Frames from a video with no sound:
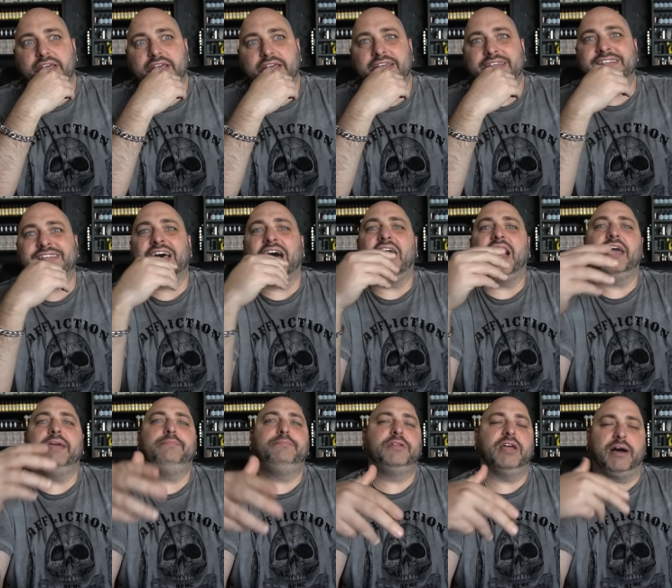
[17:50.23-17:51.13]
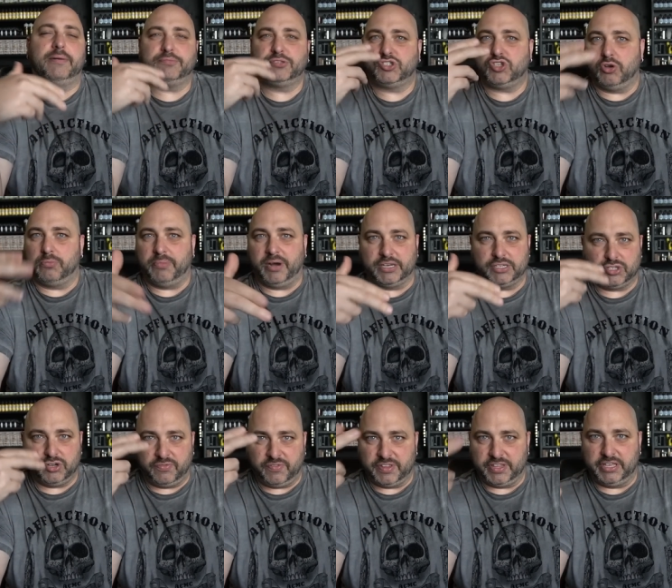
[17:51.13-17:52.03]
is hyped up so much
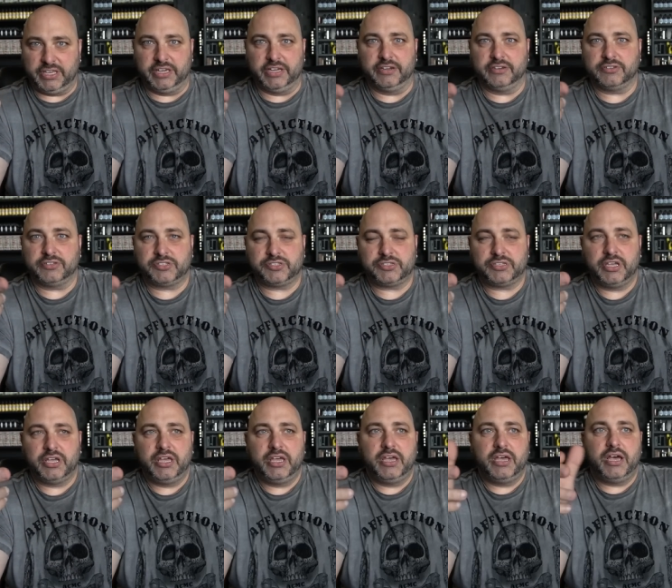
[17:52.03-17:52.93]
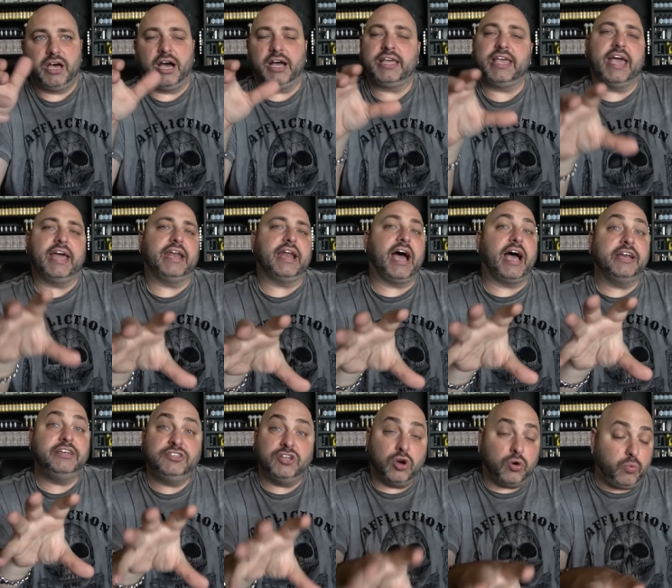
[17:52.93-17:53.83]
over the years. Again, I
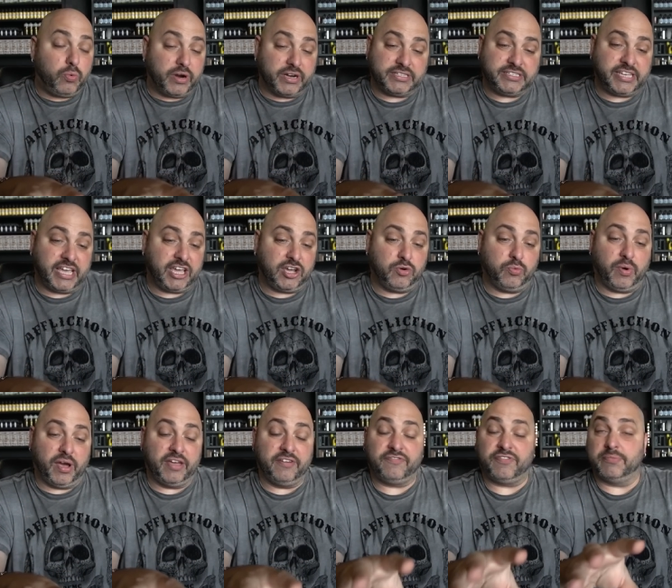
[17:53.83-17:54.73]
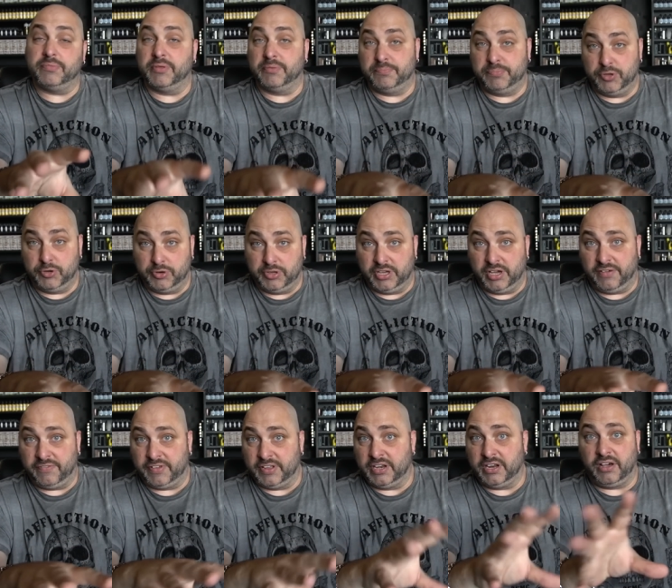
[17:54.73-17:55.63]
don't want to take away from the beauty
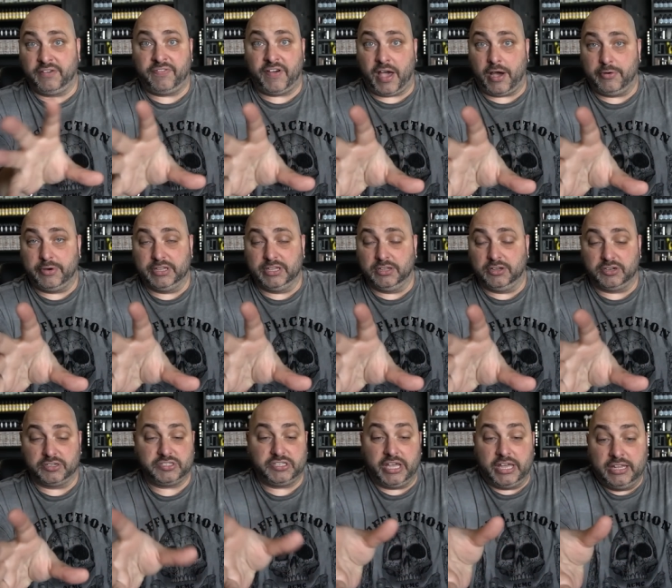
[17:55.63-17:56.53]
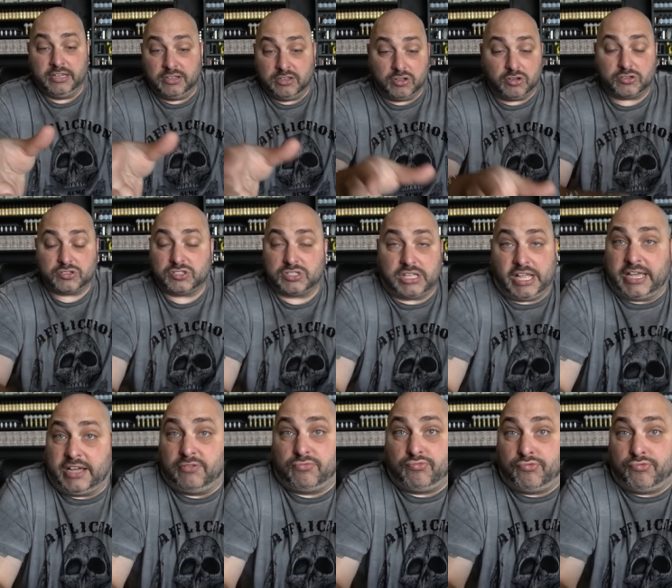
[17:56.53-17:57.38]
of it, of how it looks. It looks like a